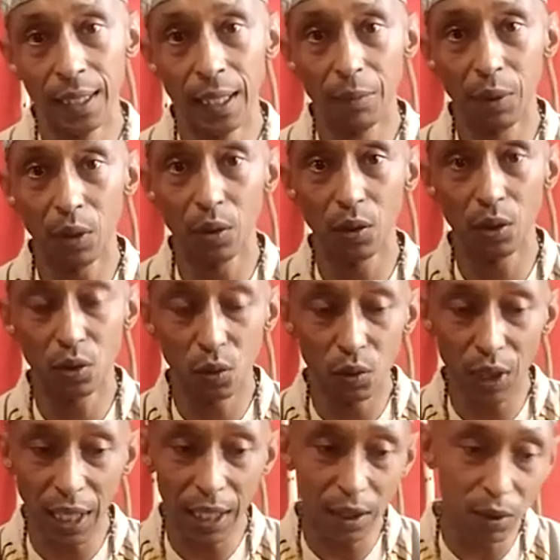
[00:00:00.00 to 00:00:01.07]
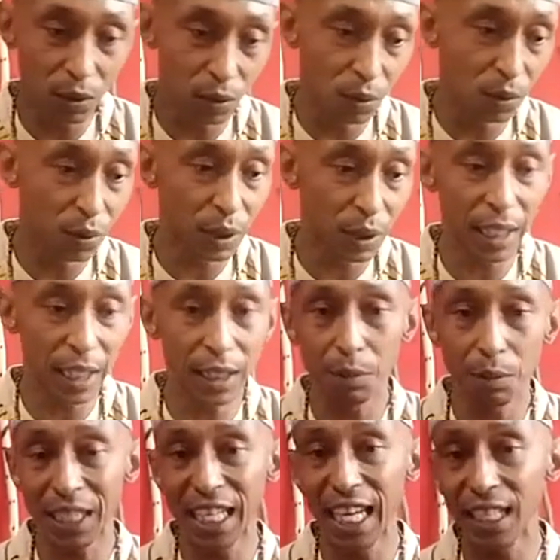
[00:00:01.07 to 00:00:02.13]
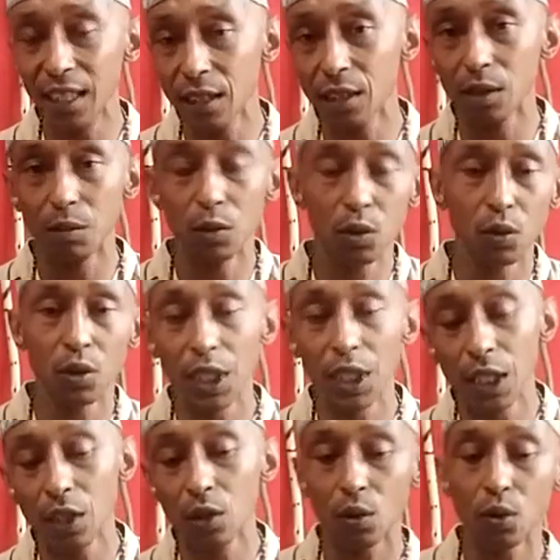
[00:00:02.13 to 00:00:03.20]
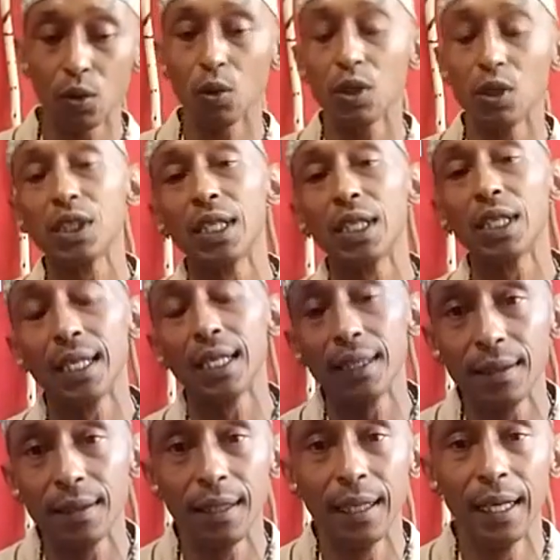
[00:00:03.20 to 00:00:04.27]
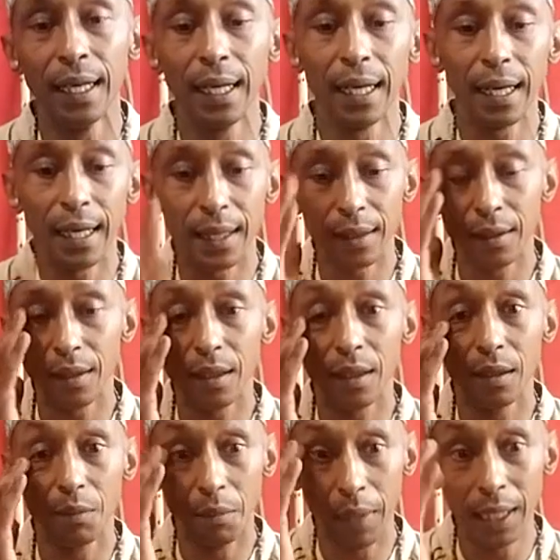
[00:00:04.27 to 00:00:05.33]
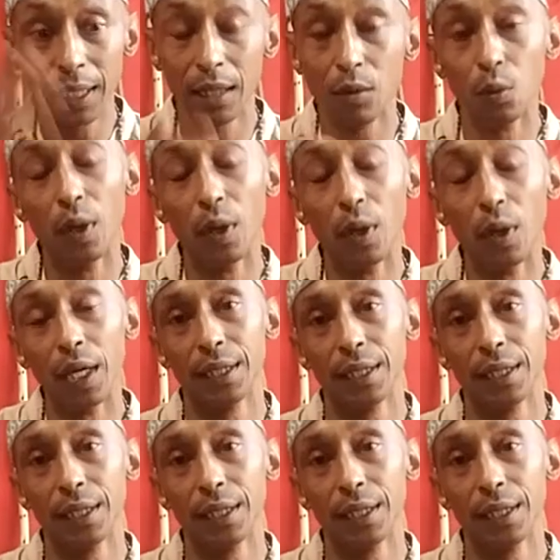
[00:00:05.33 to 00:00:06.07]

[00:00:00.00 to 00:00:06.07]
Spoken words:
because you're trying to get a mechanism to think your thoughts straight and make it work.